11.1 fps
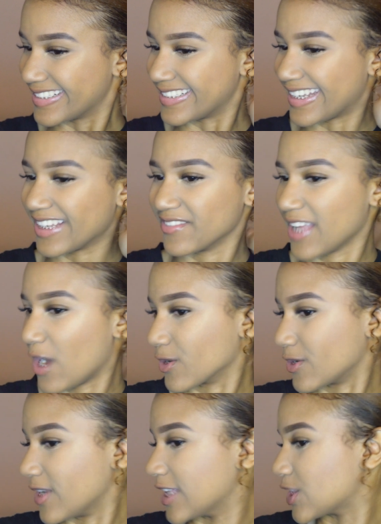not even an hour
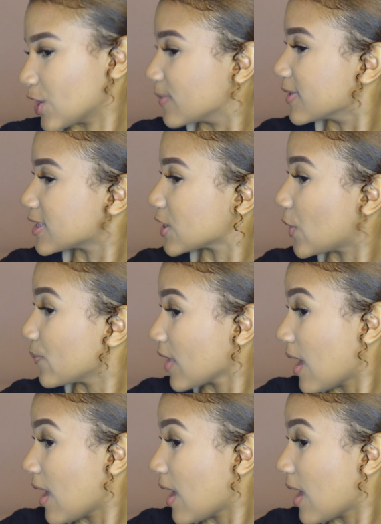ago, like 30 minutes ago.